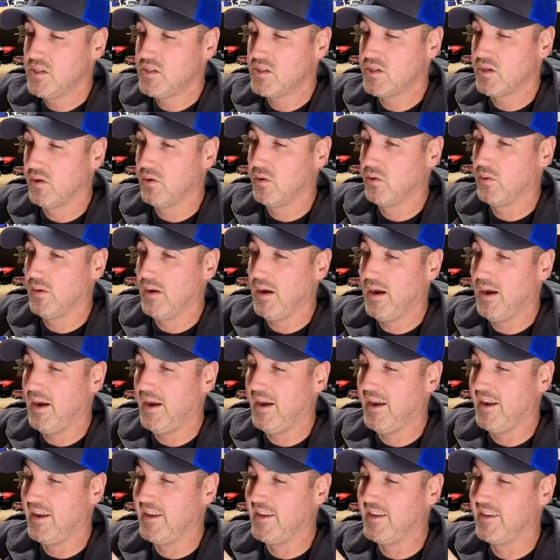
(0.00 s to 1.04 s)
So
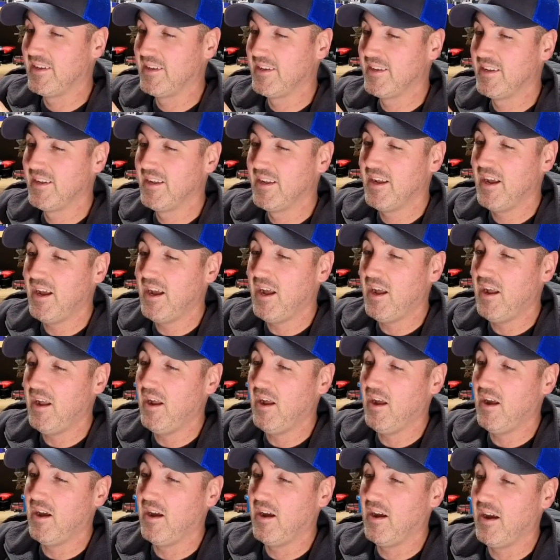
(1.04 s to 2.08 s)
I
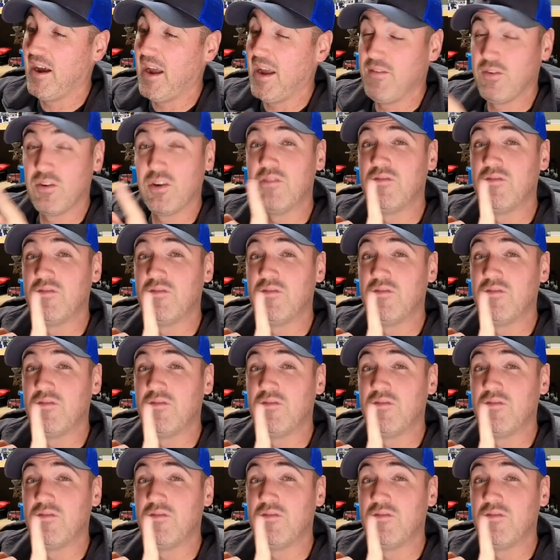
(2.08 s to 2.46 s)
have